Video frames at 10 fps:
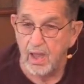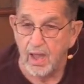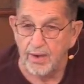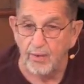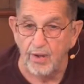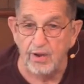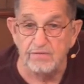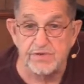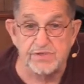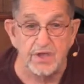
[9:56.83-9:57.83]
And all
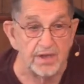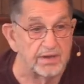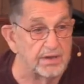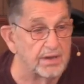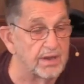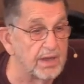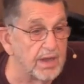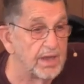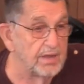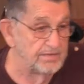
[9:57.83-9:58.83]
of a sudden,
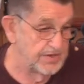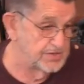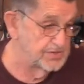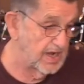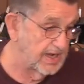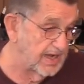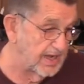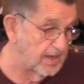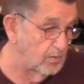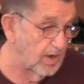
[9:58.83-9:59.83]
these
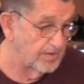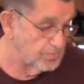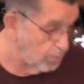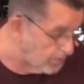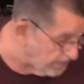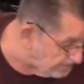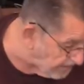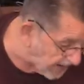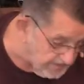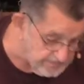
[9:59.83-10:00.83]
gigantic waves. Were they
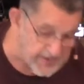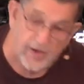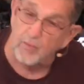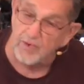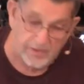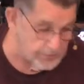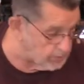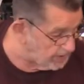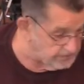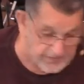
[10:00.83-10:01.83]
five feet? Were they
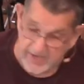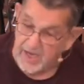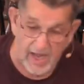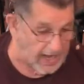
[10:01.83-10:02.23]
20 feet?